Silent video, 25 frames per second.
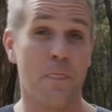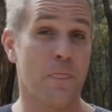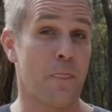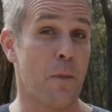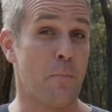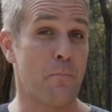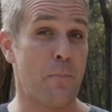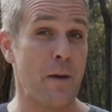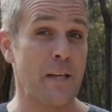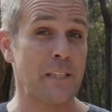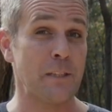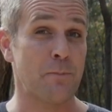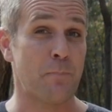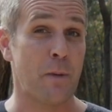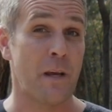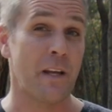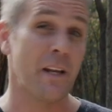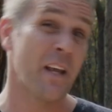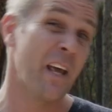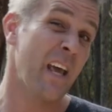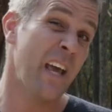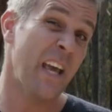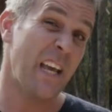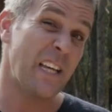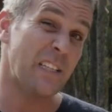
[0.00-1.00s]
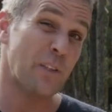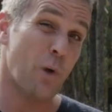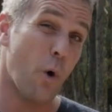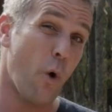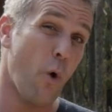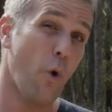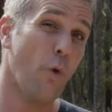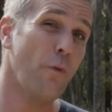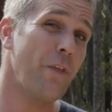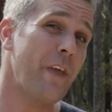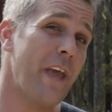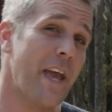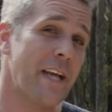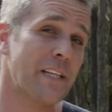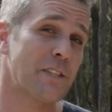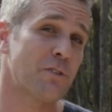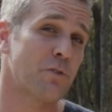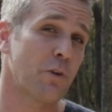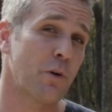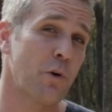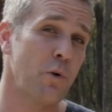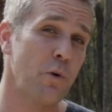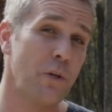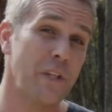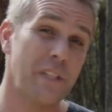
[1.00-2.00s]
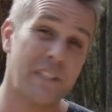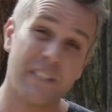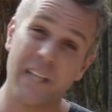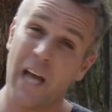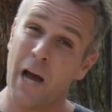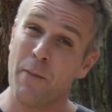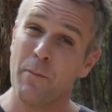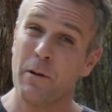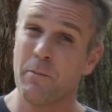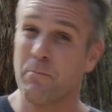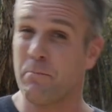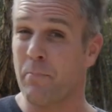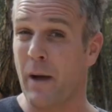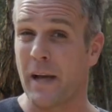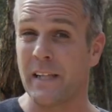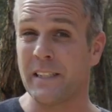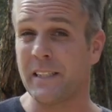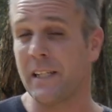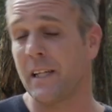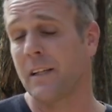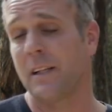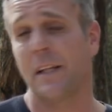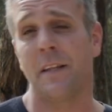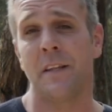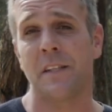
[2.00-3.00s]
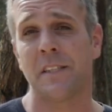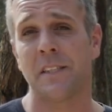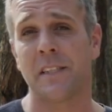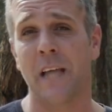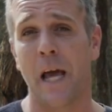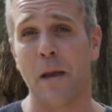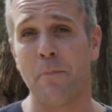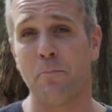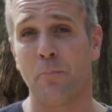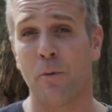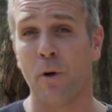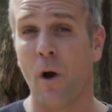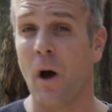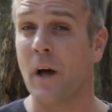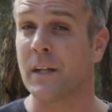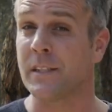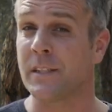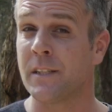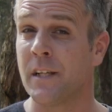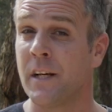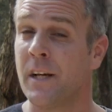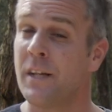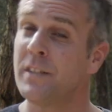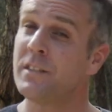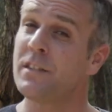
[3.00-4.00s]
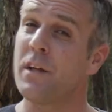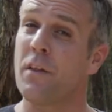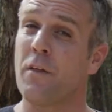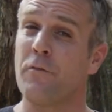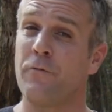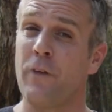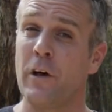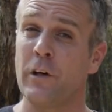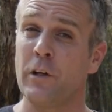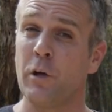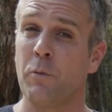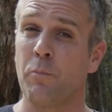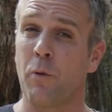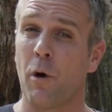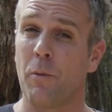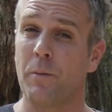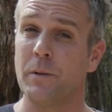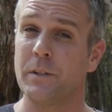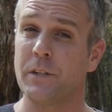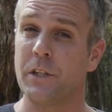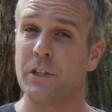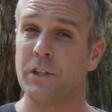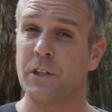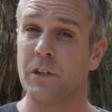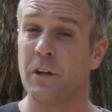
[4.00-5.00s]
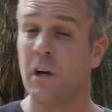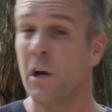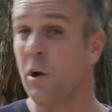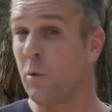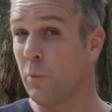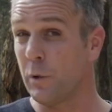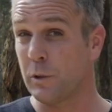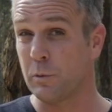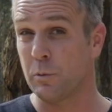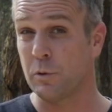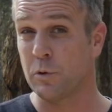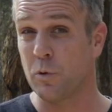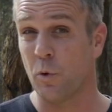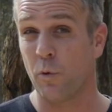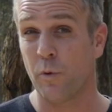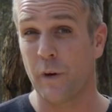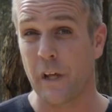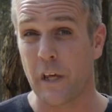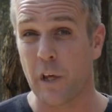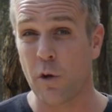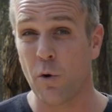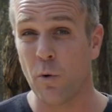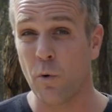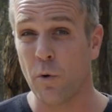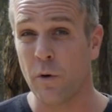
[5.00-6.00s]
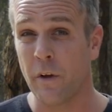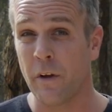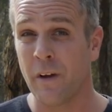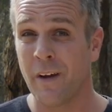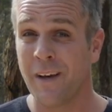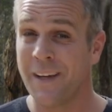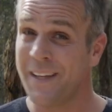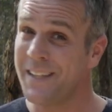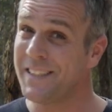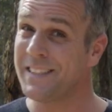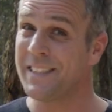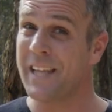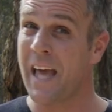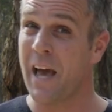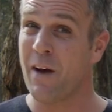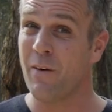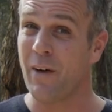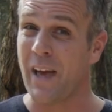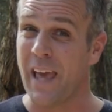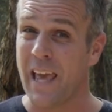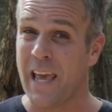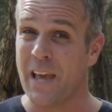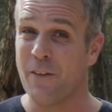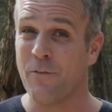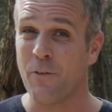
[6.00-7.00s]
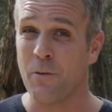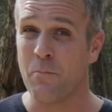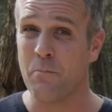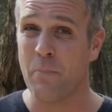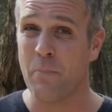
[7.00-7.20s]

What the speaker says: The best bit is all the extra goodies come at basically the same price, so the value proposition, which was already good, is now even